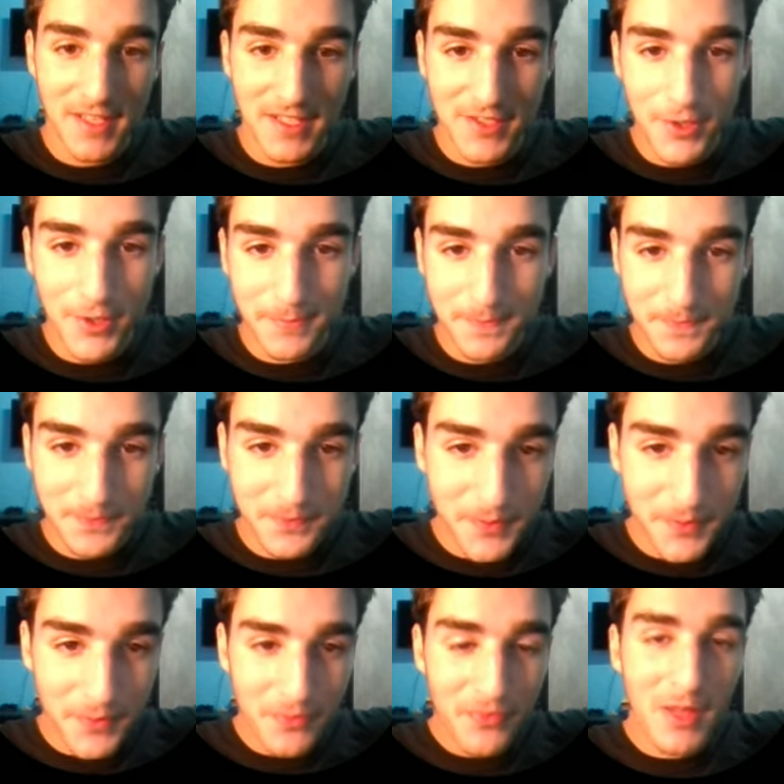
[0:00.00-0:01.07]
And so,
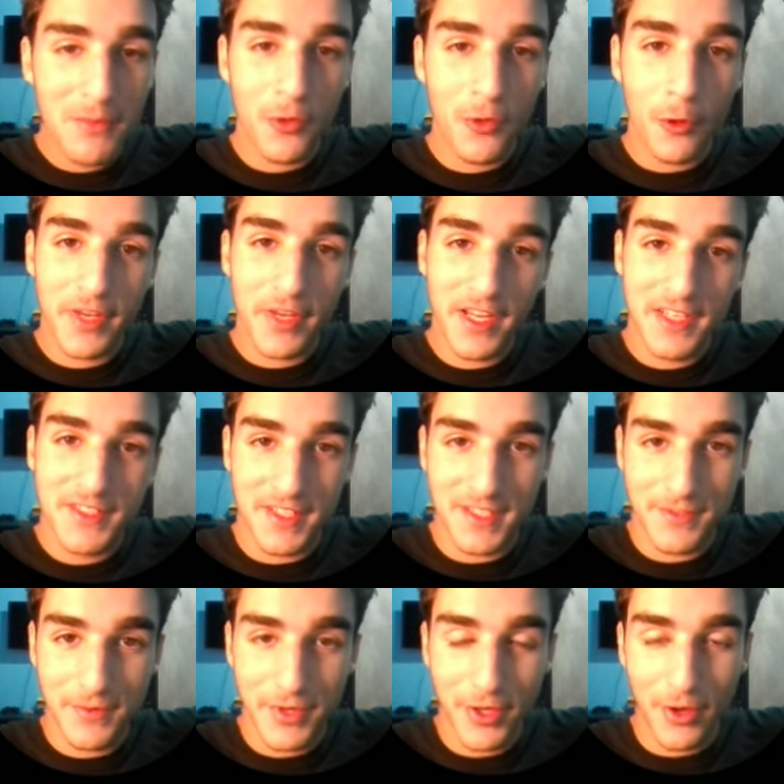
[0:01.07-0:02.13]
before we get into
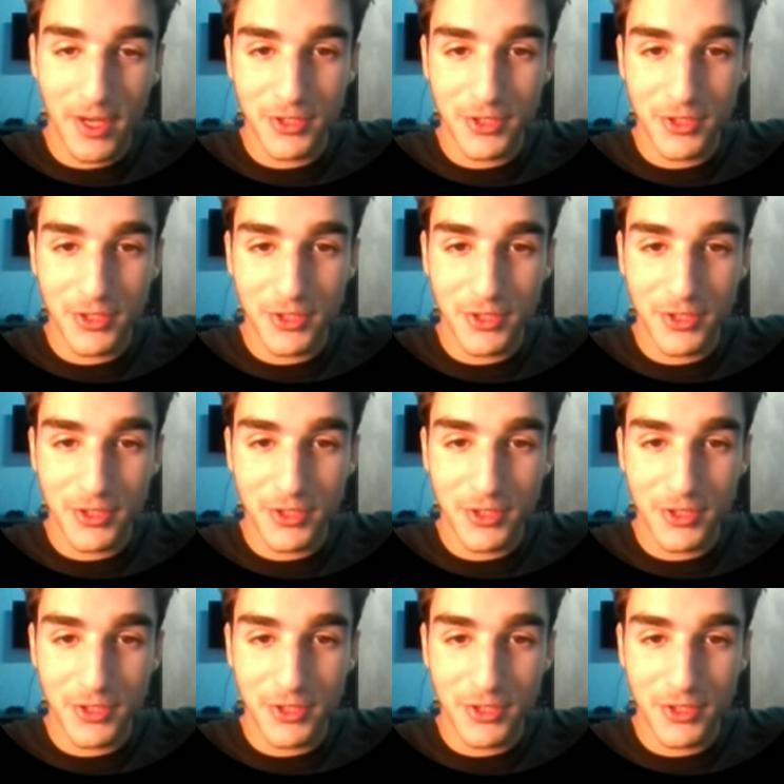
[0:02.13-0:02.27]
this video,